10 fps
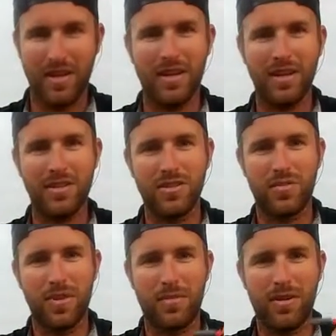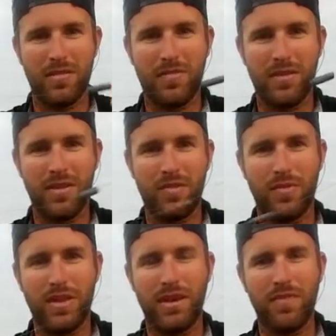and they can swim off with it
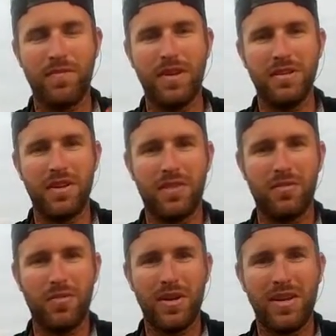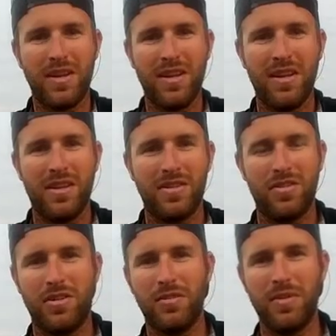without feeling the weight.
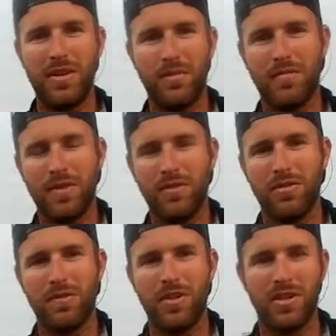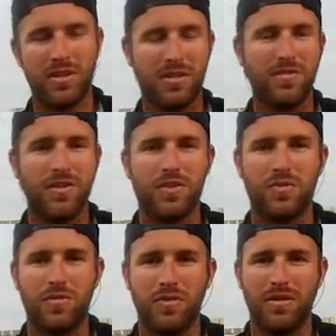So you'll be able to feel the fish, and the fish
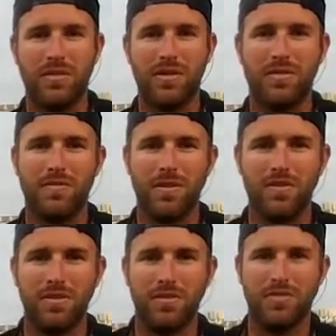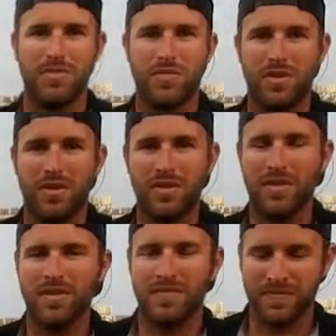won't really be able to feel you as well.